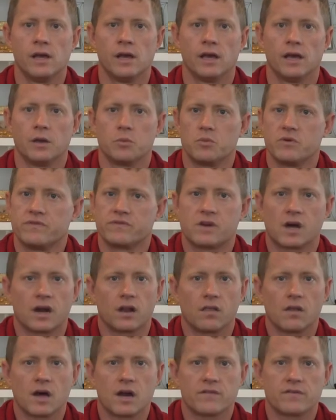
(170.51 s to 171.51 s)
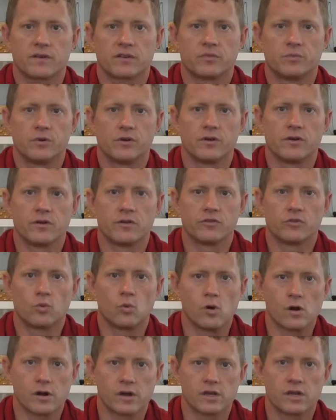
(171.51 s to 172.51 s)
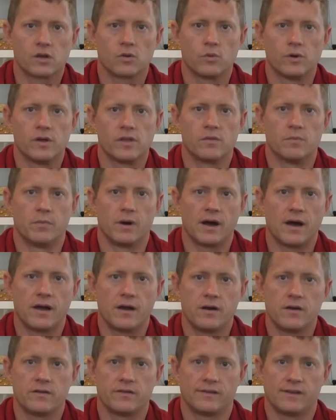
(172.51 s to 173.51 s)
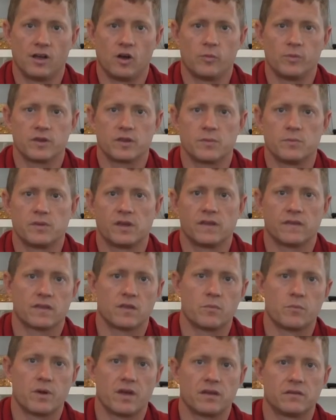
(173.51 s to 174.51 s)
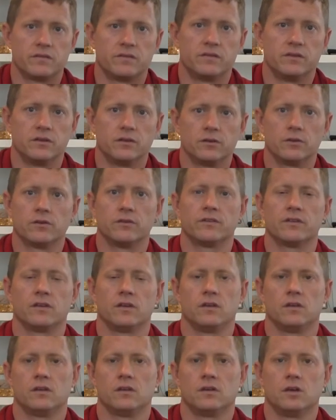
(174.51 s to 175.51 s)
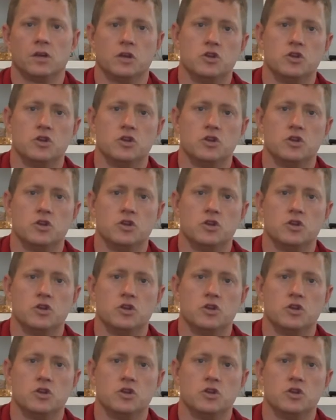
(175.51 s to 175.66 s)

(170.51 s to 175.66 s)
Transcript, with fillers: And we've got a lot of experience working with buyers and helping them get the best deals in